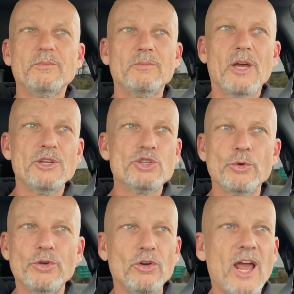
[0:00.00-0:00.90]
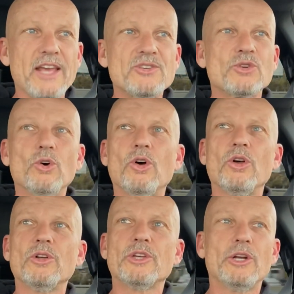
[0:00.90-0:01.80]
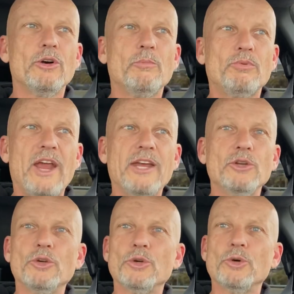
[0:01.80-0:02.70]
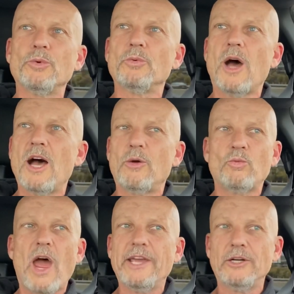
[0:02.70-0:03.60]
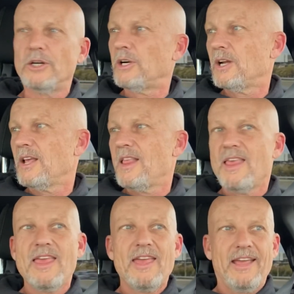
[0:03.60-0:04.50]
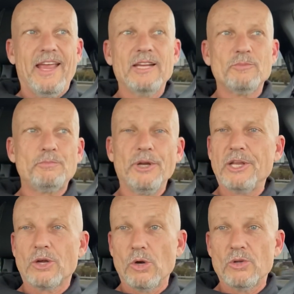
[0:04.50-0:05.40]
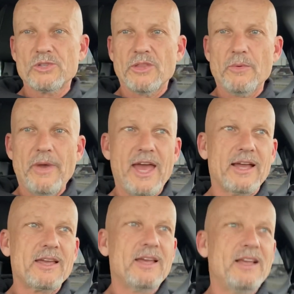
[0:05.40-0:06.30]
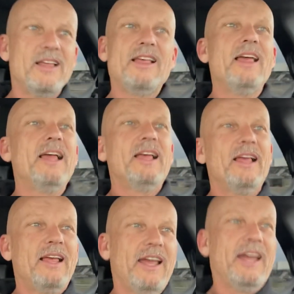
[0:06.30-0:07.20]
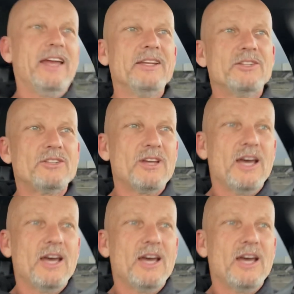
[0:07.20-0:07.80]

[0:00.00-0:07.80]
a junior in high school, brand new rider, and putting girls on the back. And